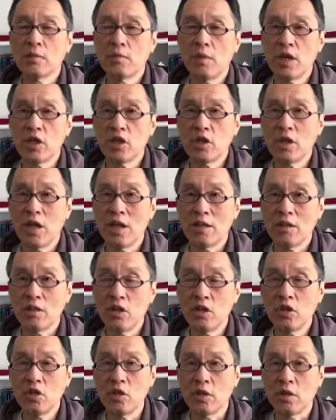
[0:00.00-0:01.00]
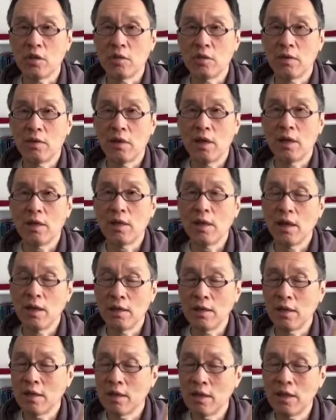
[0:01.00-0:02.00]
martial art teaching
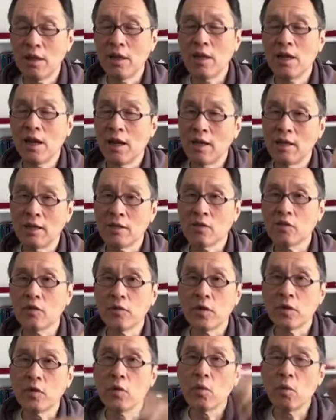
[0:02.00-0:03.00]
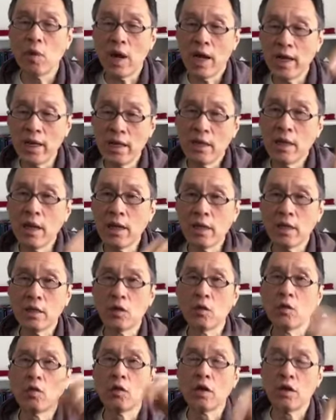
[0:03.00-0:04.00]
and the healing art and so forth. You violate that,
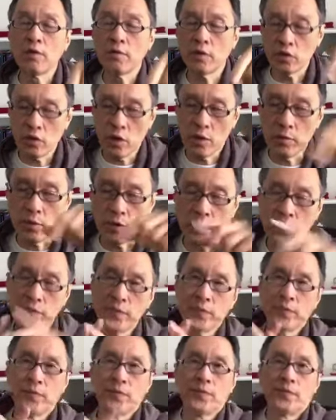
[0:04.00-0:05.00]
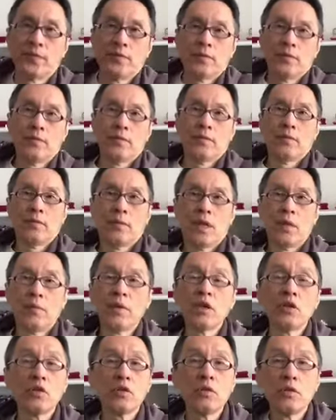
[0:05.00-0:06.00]
you're looking for trouble,
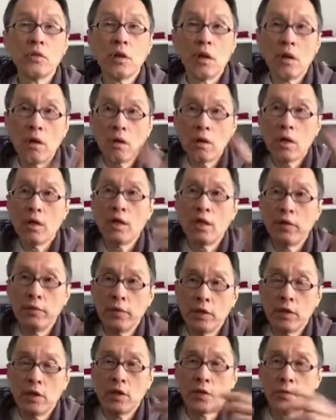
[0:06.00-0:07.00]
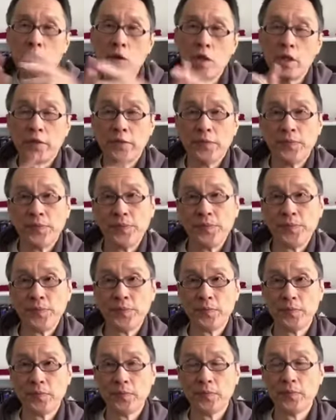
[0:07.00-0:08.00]
because you no longer live in this world.
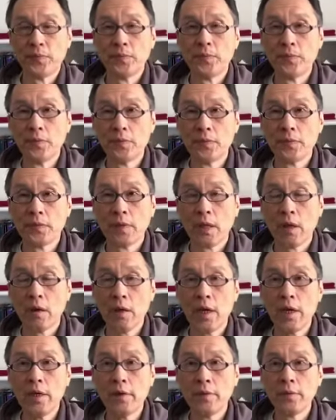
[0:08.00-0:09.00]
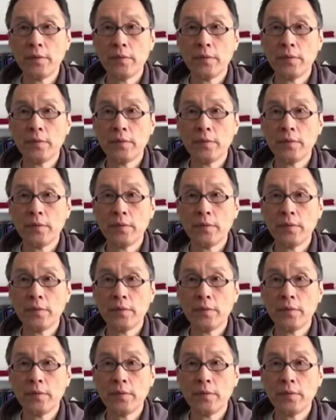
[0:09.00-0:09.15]
Okay,